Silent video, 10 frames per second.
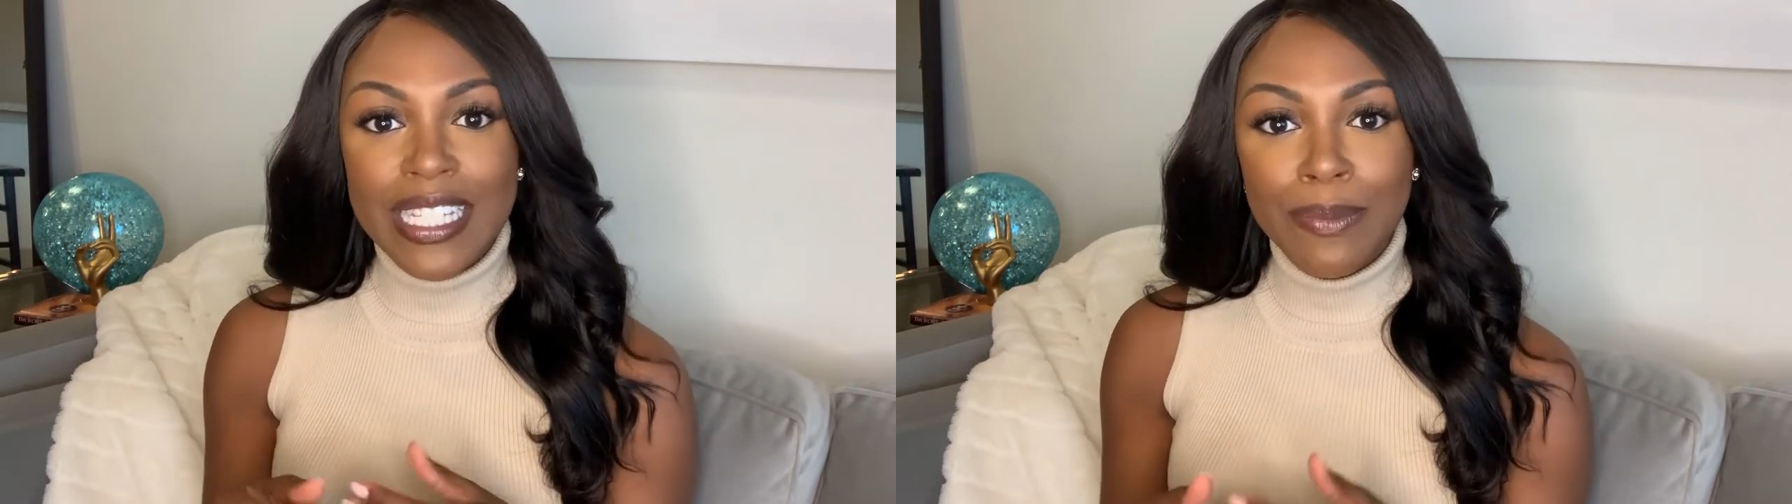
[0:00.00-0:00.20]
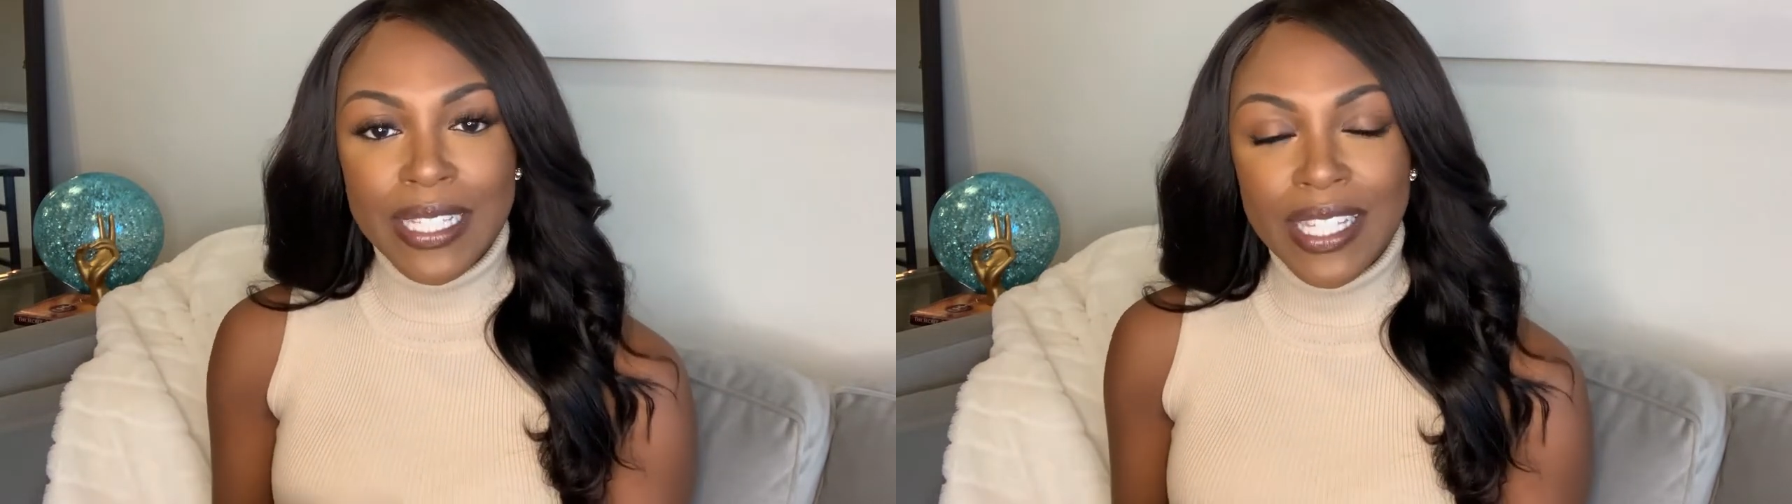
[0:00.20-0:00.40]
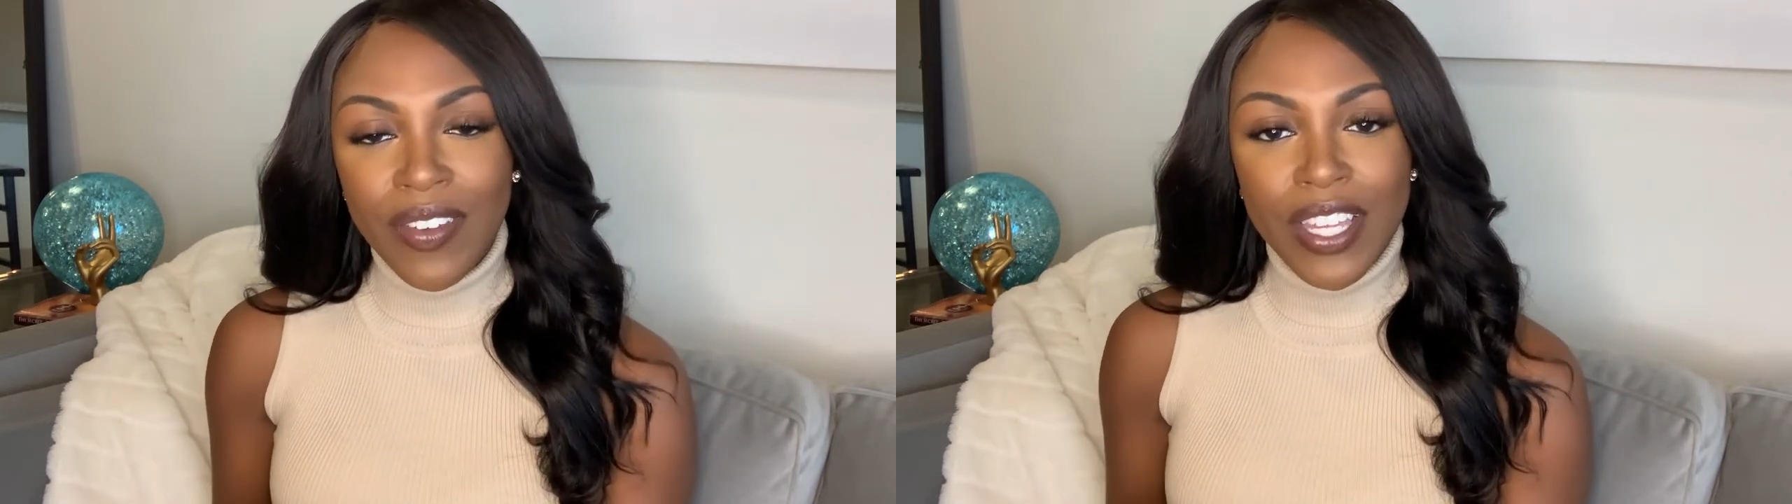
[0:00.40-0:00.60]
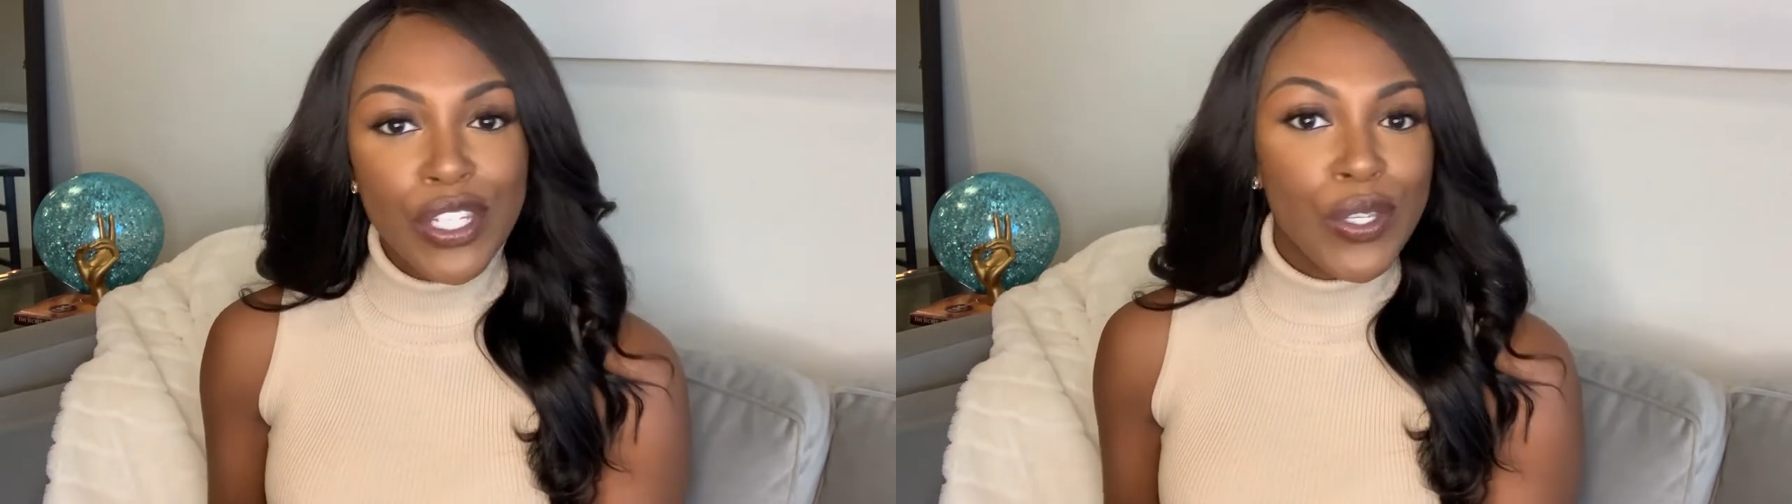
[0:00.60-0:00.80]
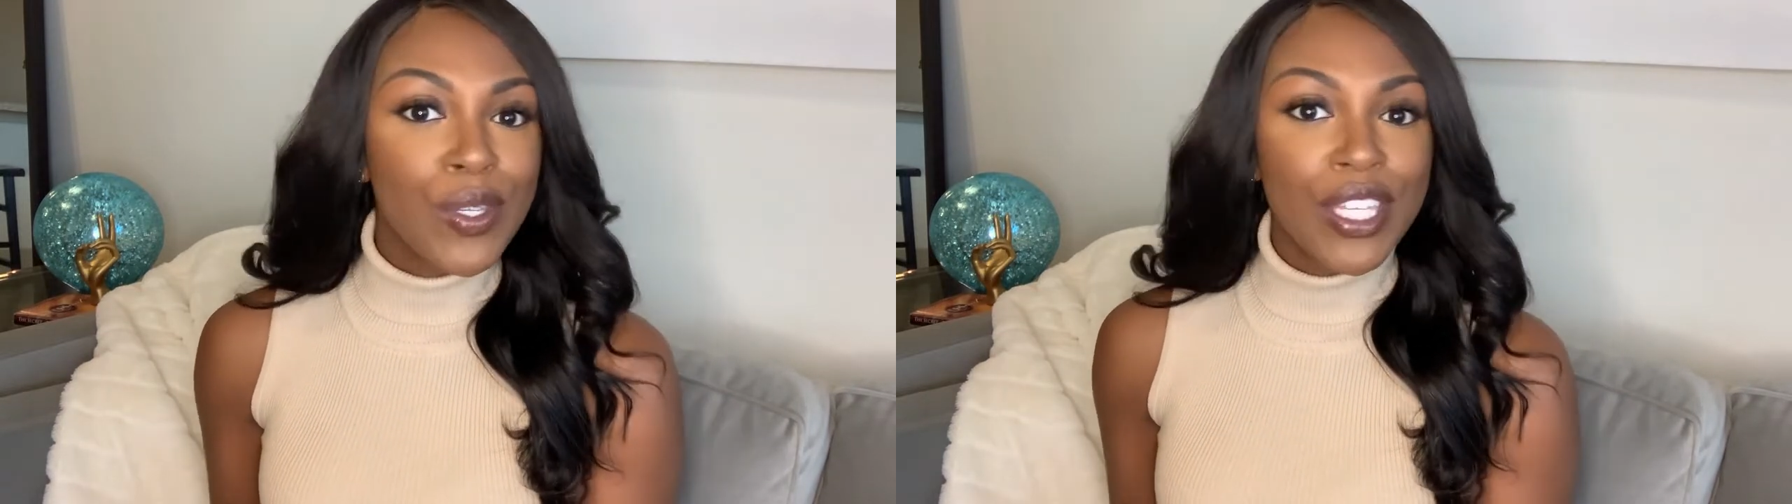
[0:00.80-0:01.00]
specific
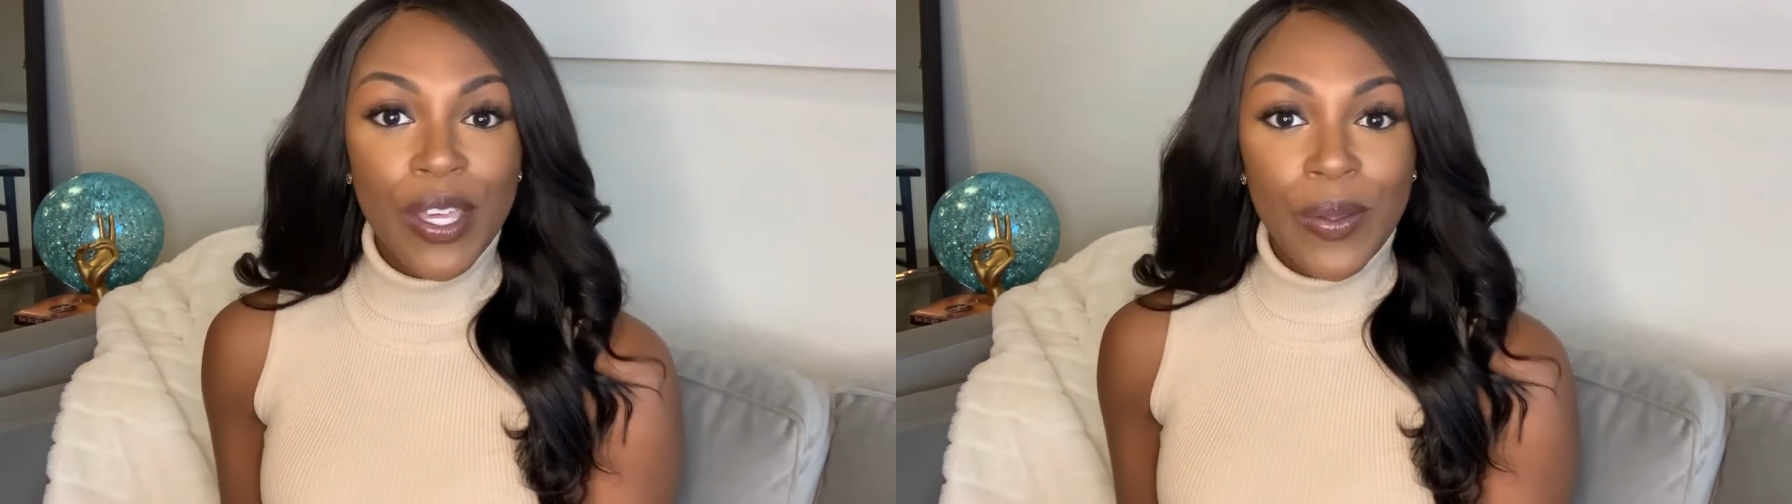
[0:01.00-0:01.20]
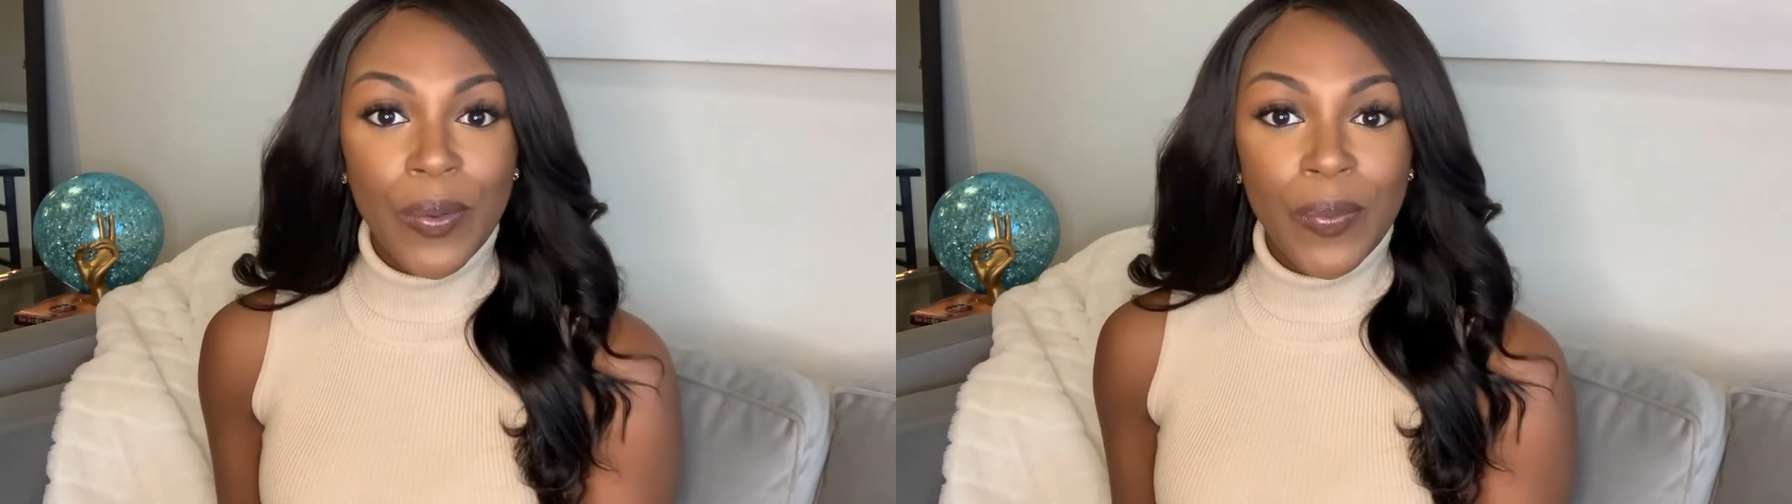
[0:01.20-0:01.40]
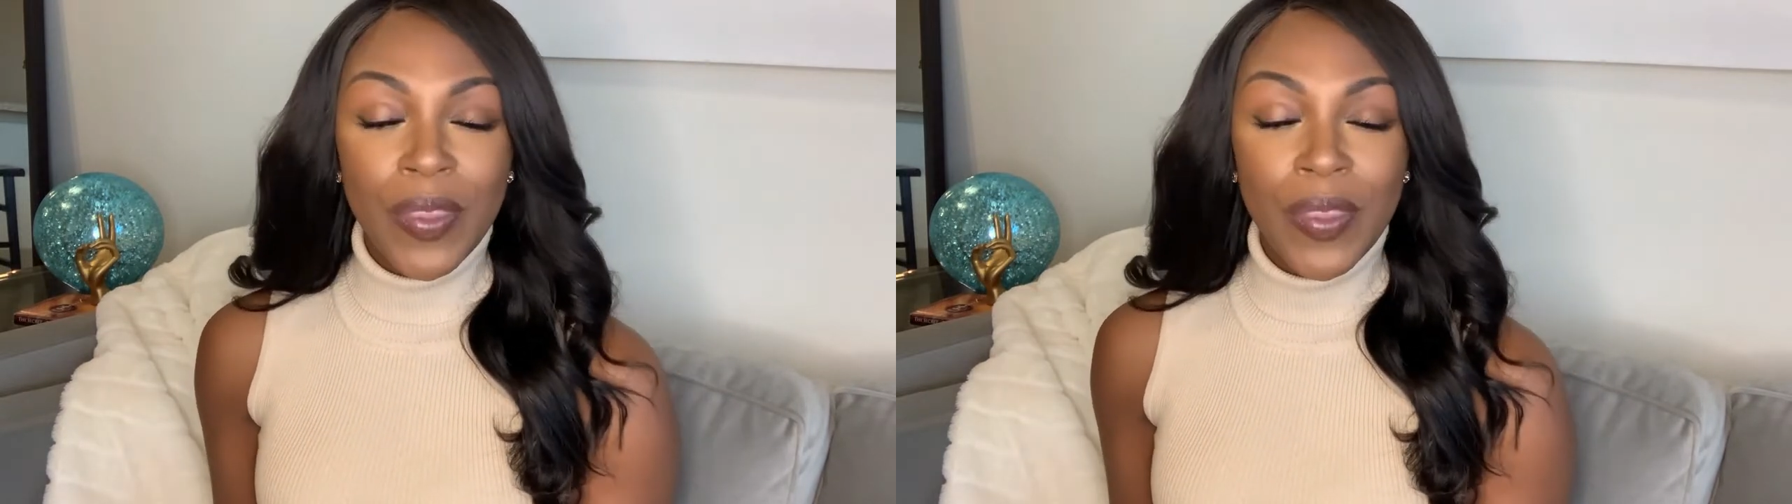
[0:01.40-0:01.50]
to you.